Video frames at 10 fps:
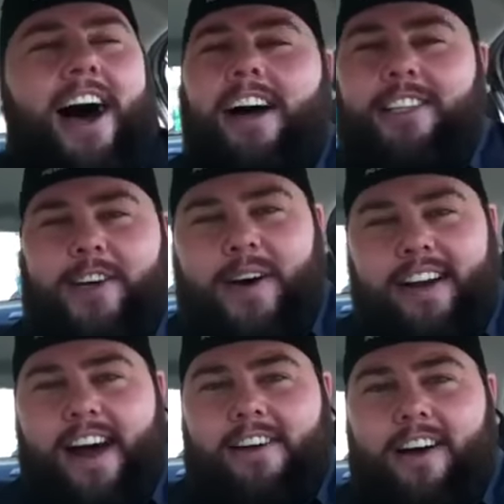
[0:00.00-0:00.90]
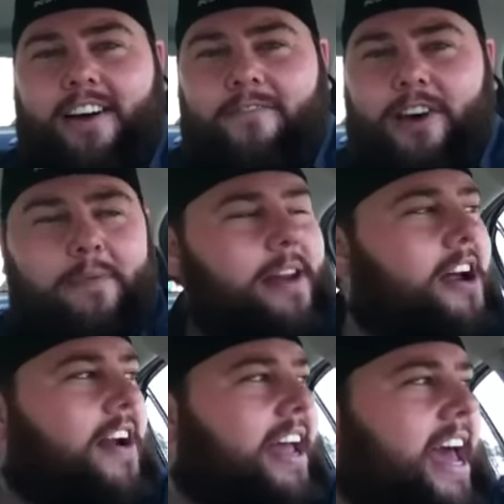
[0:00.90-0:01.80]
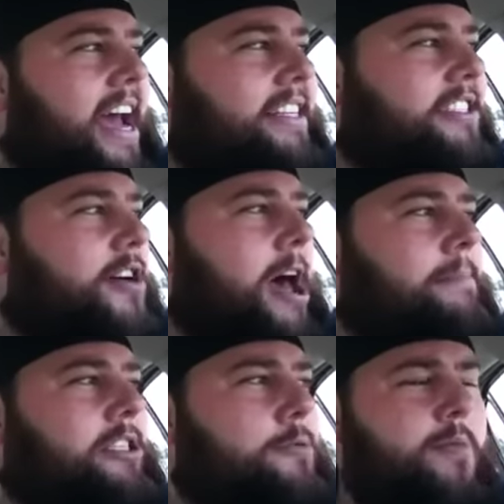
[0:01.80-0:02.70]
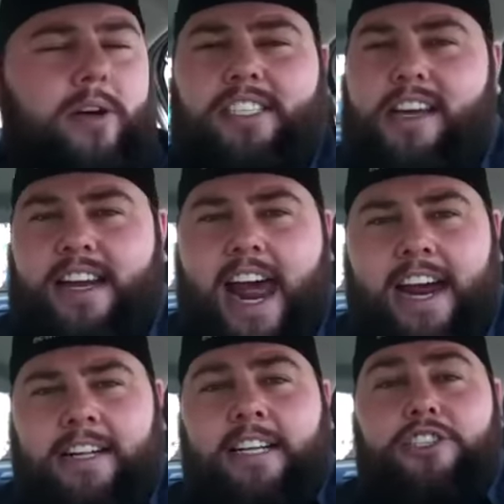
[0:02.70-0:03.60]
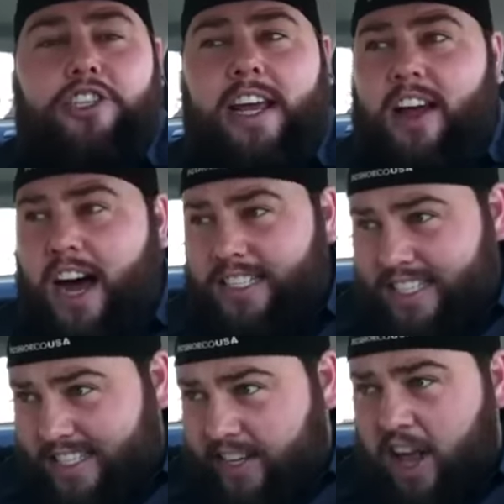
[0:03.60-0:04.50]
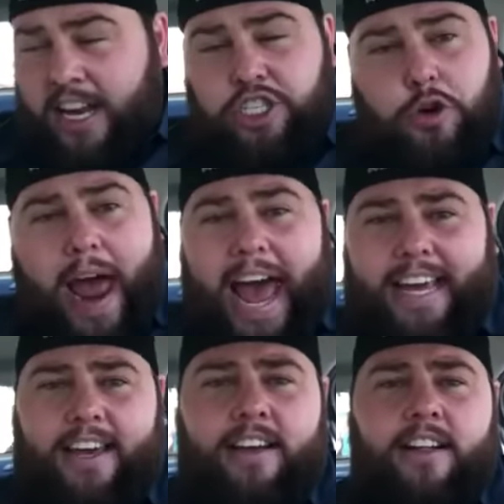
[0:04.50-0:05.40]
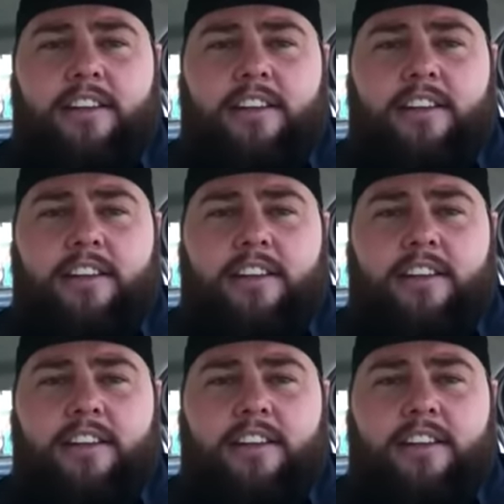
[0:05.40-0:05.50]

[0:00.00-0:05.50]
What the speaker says: I'll do it. I'll film it. All right, guys, so happy Super Bowl Sunday. Shea Loss still on track.